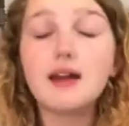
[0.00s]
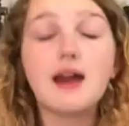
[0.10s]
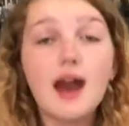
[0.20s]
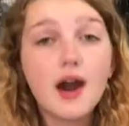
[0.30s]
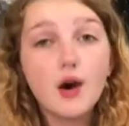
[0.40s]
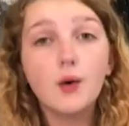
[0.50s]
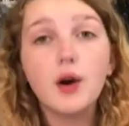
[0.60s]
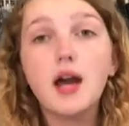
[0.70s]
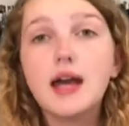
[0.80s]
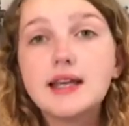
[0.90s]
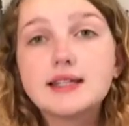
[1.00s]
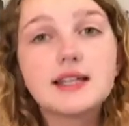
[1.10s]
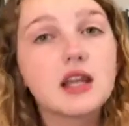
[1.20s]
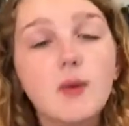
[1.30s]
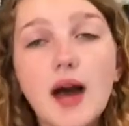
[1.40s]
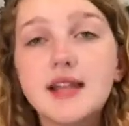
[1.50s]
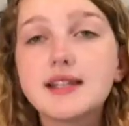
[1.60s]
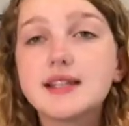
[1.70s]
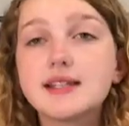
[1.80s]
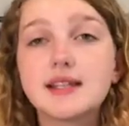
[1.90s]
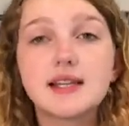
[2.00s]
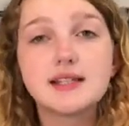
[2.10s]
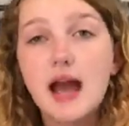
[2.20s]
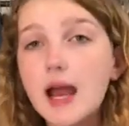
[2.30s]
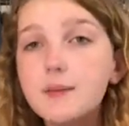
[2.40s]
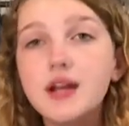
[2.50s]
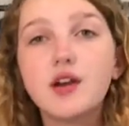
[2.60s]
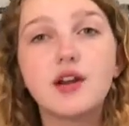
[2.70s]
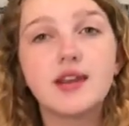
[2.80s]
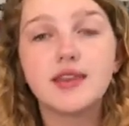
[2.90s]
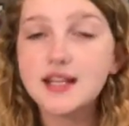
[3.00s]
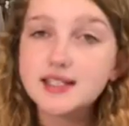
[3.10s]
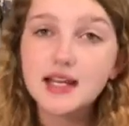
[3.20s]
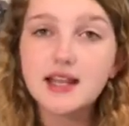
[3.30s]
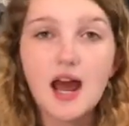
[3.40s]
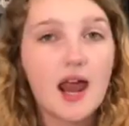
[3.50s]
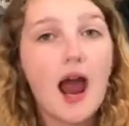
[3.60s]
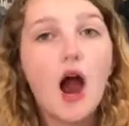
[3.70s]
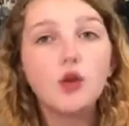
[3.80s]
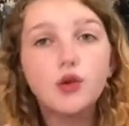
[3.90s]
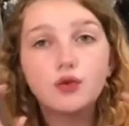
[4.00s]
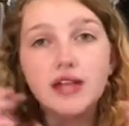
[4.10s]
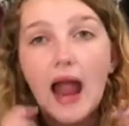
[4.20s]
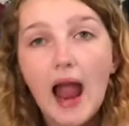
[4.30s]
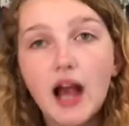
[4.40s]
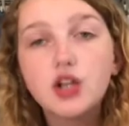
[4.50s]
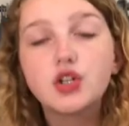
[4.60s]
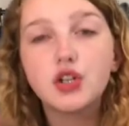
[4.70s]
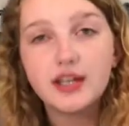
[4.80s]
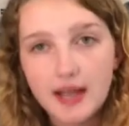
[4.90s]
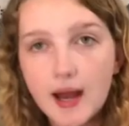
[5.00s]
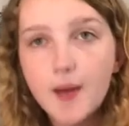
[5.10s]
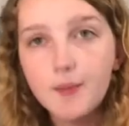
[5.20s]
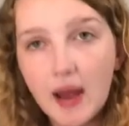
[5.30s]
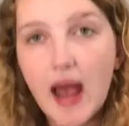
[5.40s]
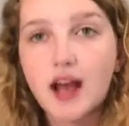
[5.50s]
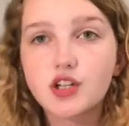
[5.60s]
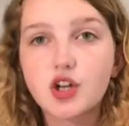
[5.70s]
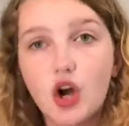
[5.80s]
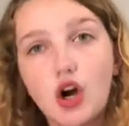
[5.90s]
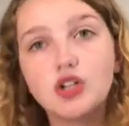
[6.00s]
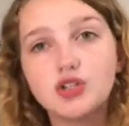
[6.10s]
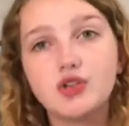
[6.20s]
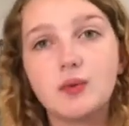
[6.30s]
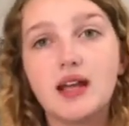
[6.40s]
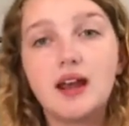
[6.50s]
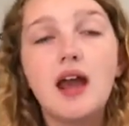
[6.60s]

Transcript: how silhouettes, time period, things like that, how those actually impact costuming,